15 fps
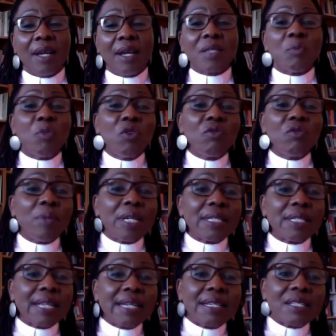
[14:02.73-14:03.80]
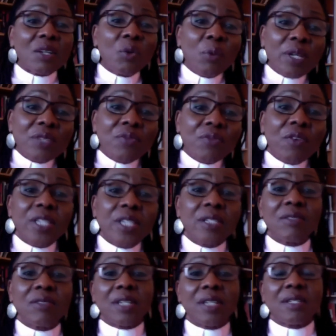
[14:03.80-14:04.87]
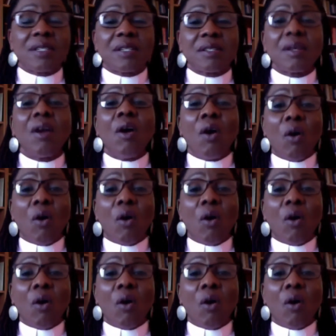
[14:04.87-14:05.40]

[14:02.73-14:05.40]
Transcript: a movement and as a quest for racial justice